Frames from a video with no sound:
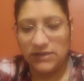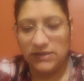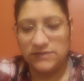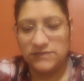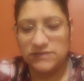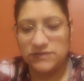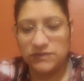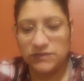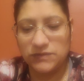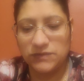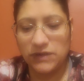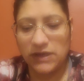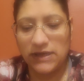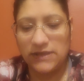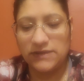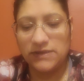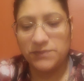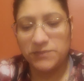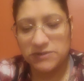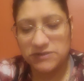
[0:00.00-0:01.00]
So,
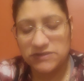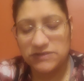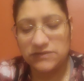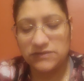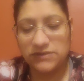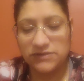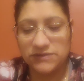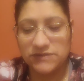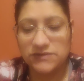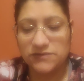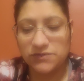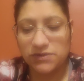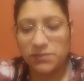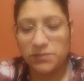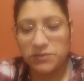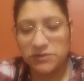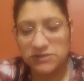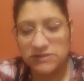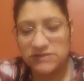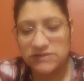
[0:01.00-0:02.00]
and the
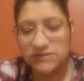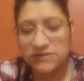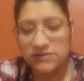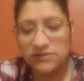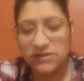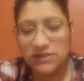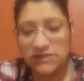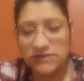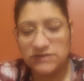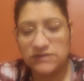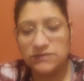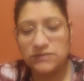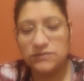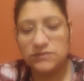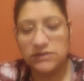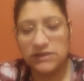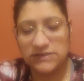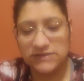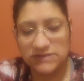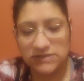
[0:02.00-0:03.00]
scrub person needs
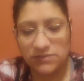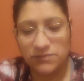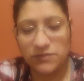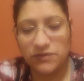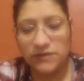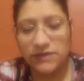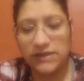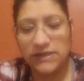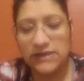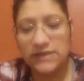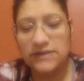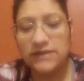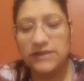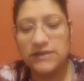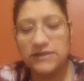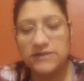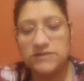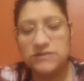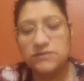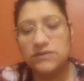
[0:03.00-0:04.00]
to assemble that, and they
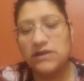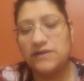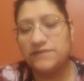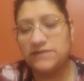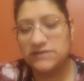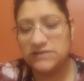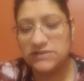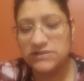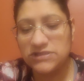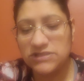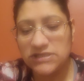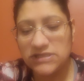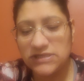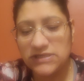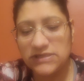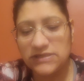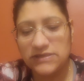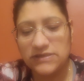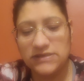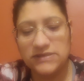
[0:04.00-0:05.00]
need to have the sheet.